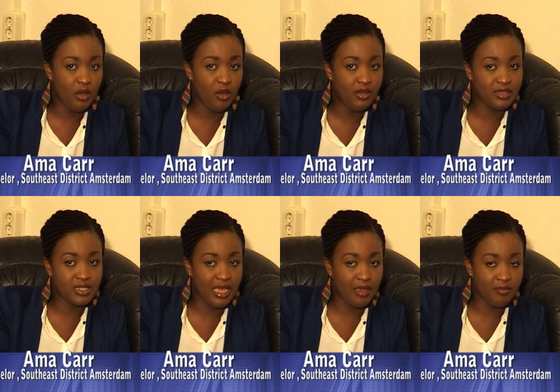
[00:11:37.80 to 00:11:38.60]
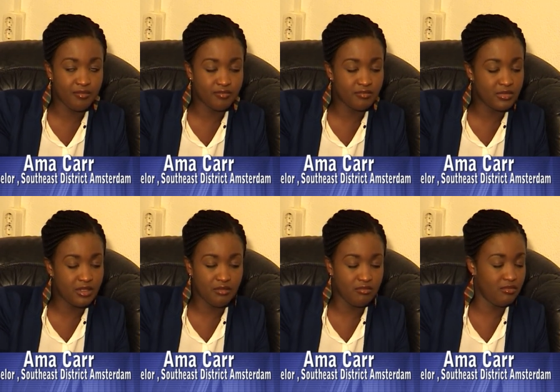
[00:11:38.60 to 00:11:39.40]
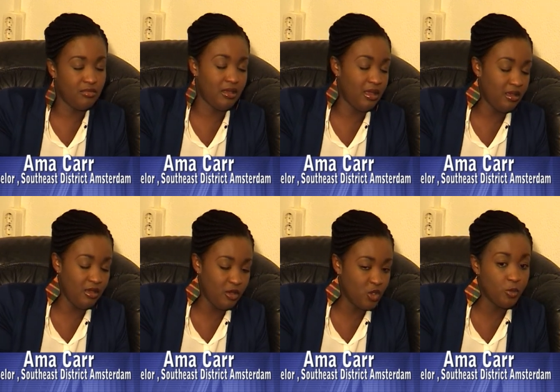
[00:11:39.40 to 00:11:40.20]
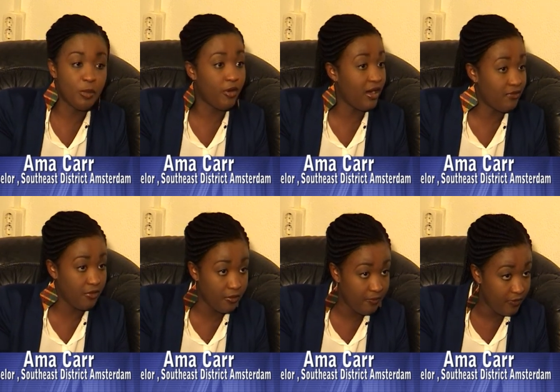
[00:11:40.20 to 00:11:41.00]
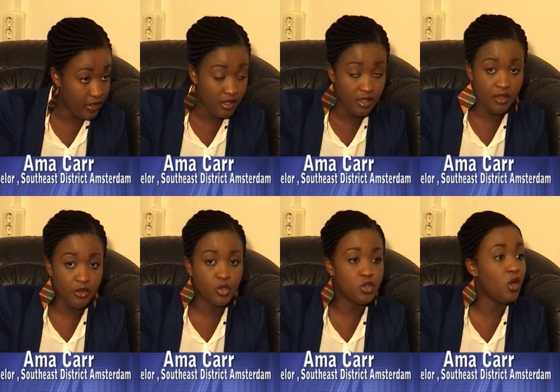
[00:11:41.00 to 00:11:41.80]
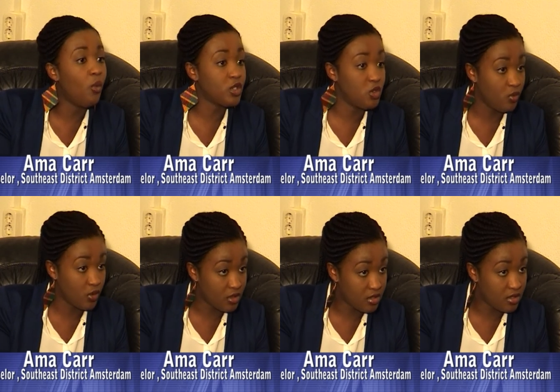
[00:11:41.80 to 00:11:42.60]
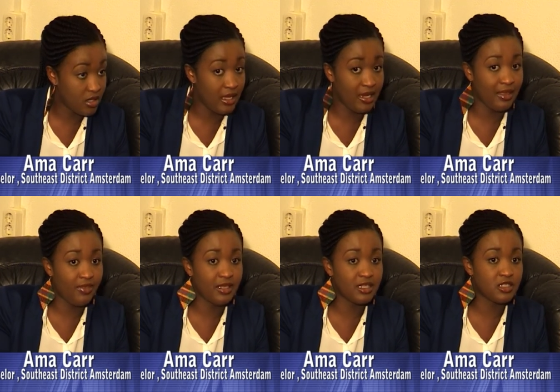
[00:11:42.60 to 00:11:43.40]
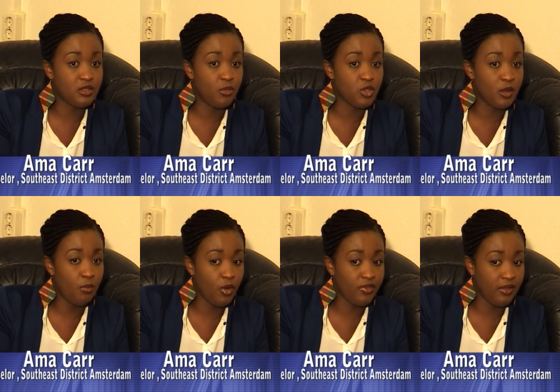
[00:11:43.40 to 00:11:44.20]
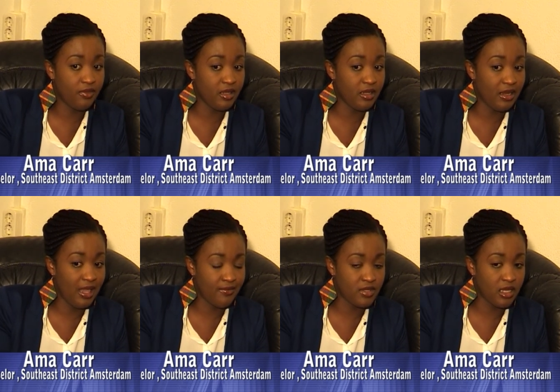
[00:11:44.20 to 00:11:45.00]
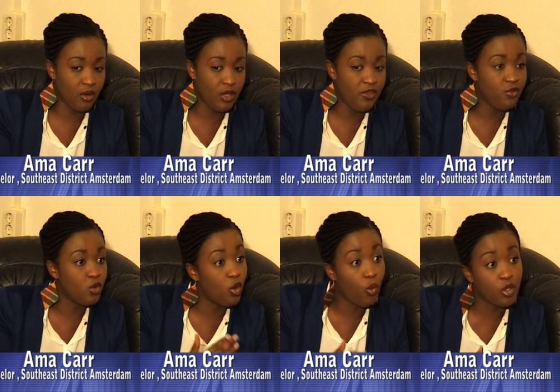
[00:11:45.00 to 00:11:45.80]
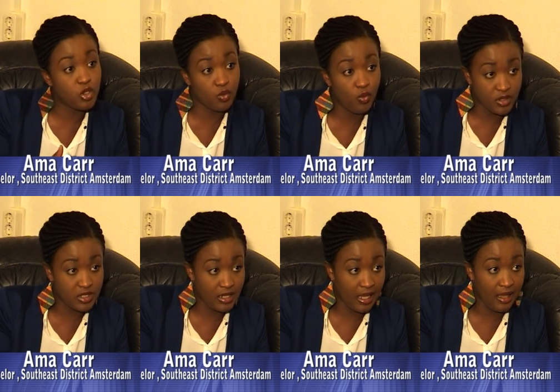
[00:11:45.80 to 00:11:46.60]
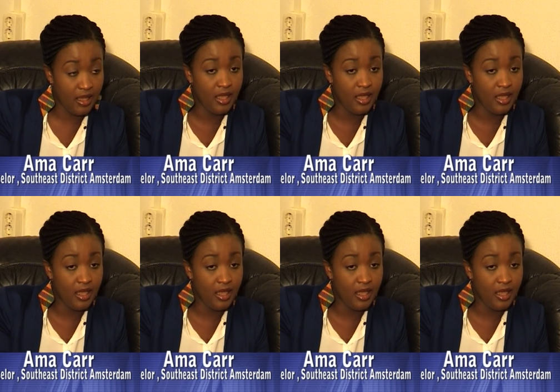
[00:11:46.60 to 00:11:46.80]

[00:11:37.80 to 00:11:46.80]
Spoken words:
all the time you should be prayerful. You should know what you want, and I think that is the most important thing in life. So if you know what you want now,